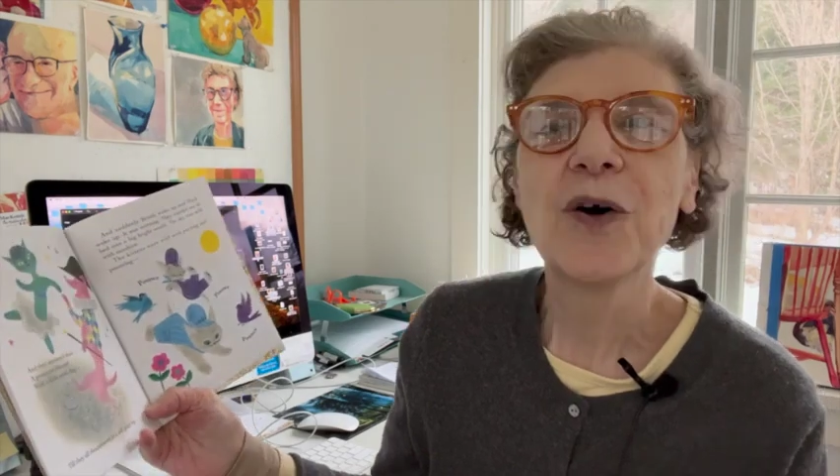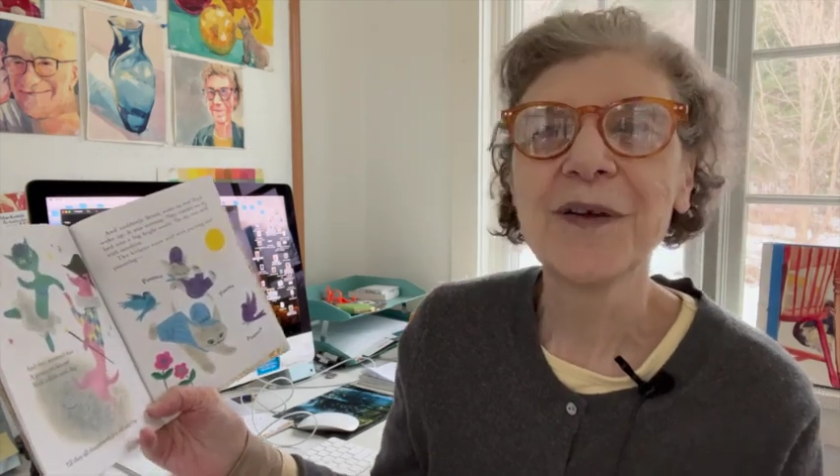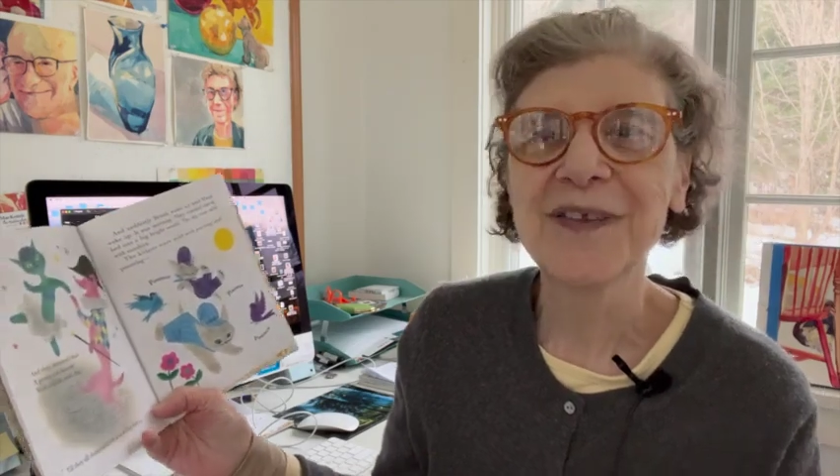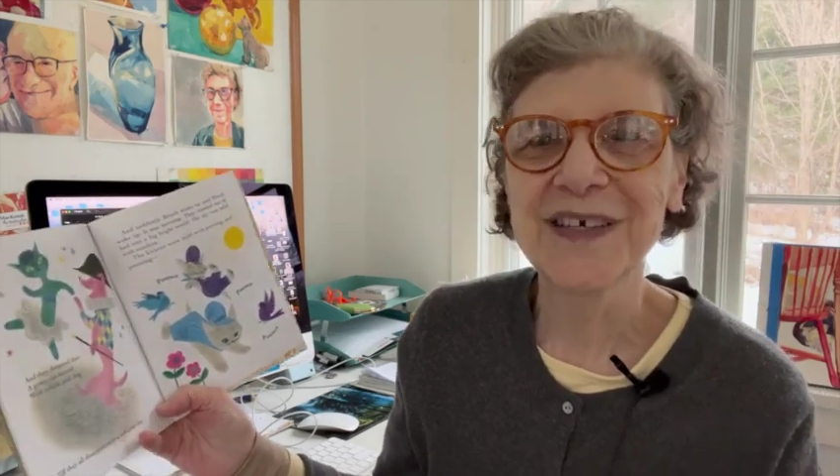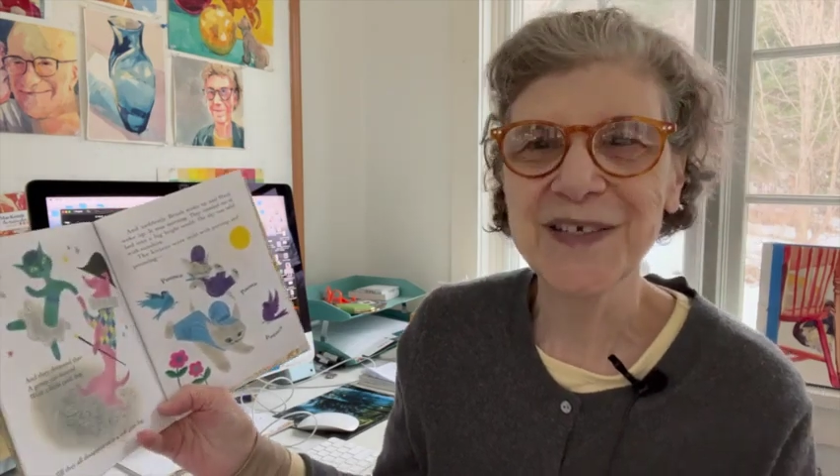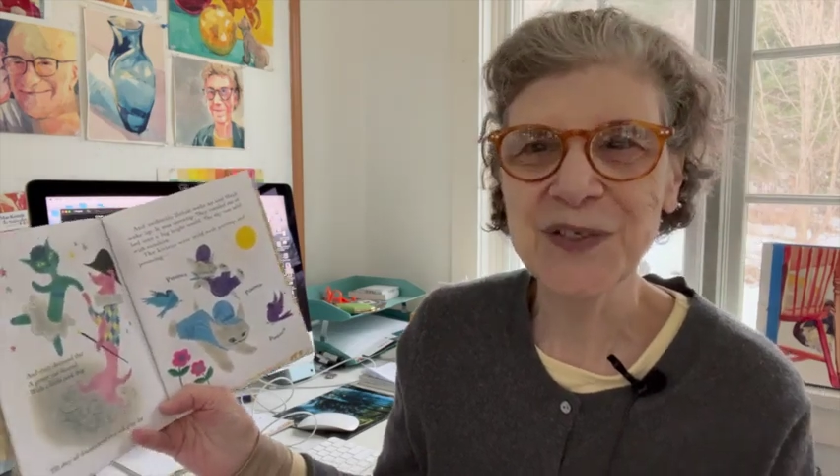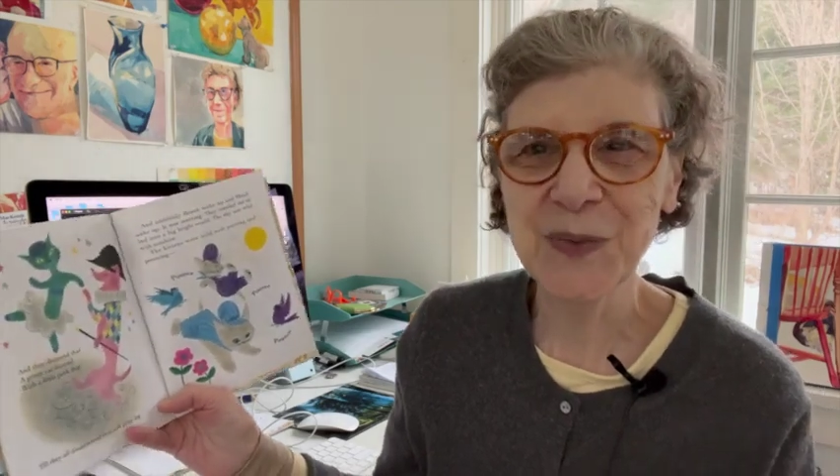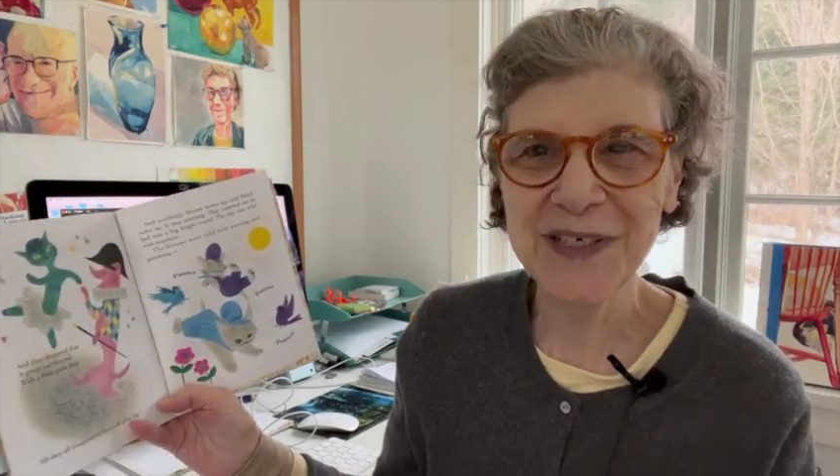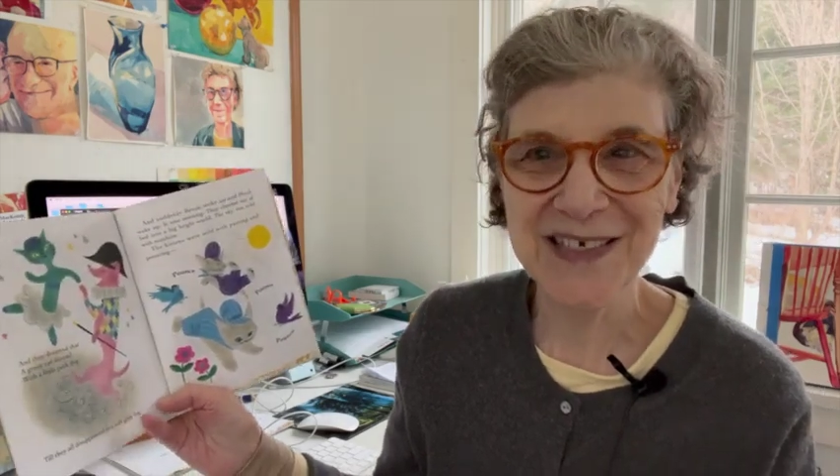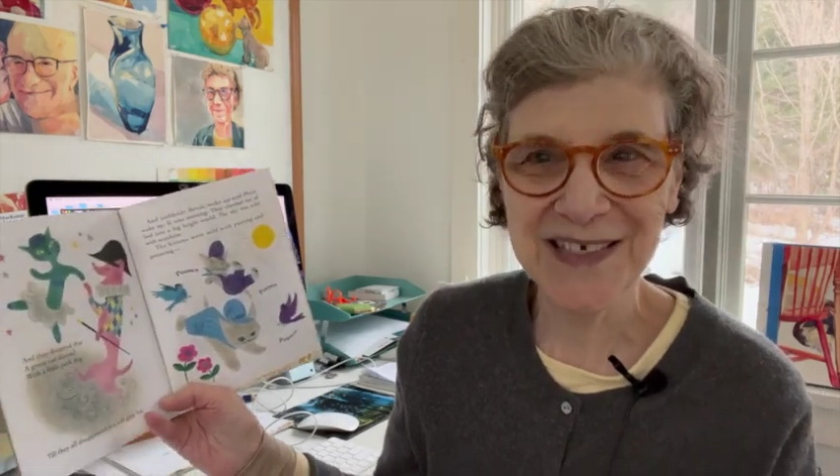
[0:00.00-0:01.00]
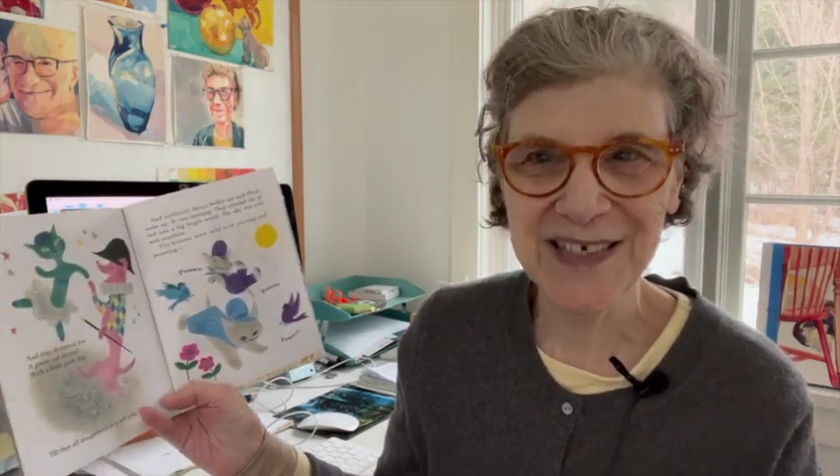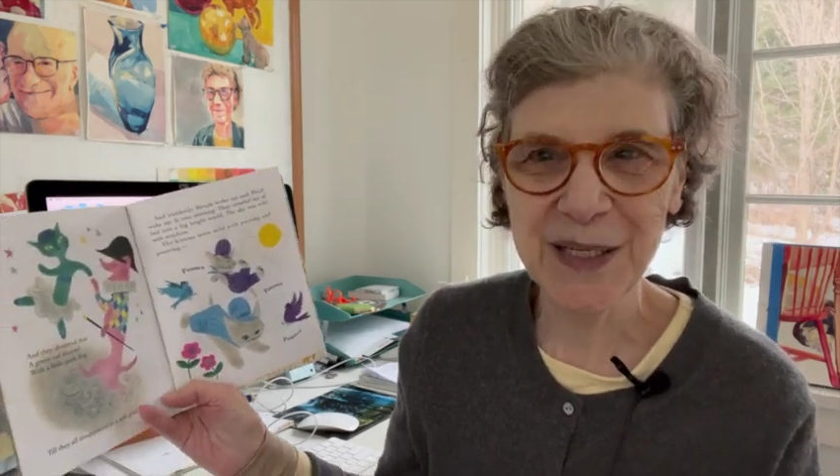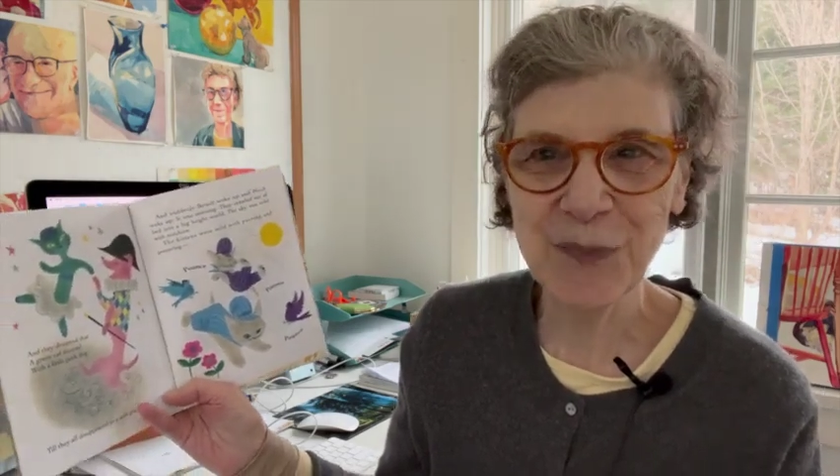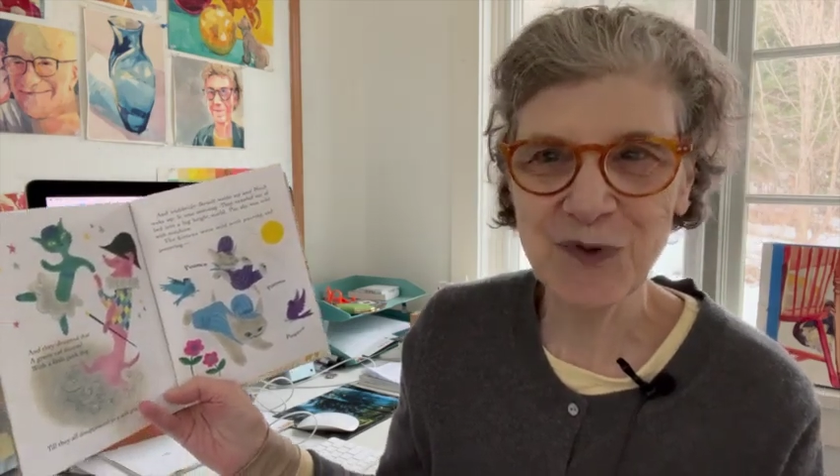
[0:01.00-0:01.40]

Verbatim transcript: the kittens went to sleep,